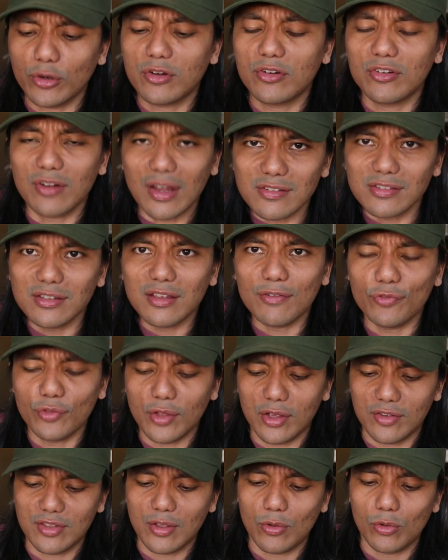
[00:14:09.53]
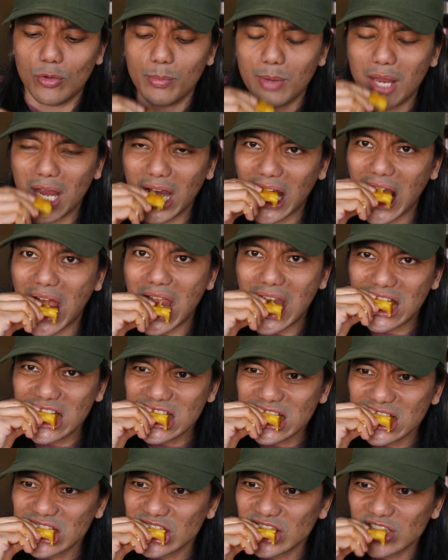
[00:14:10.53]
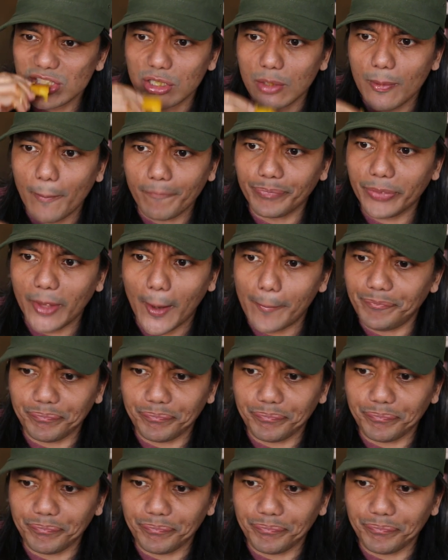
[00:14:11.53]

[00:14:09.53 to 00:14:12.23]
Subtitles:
progressive things that were being done. So,